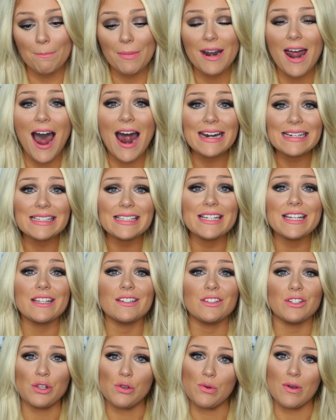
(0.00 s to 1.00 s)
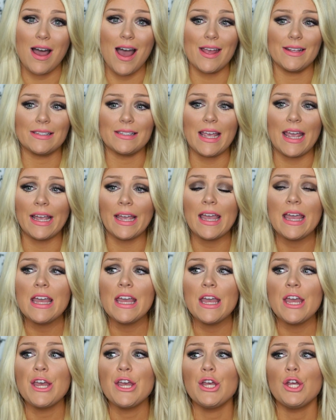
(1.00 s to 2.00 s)
But honestly, it's you guys. Like,
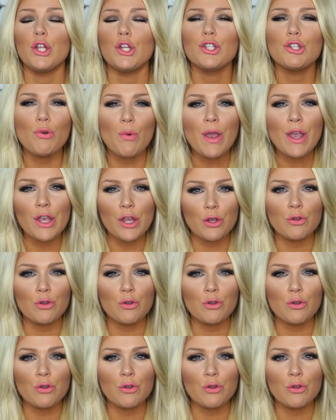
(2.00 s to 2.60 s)
doing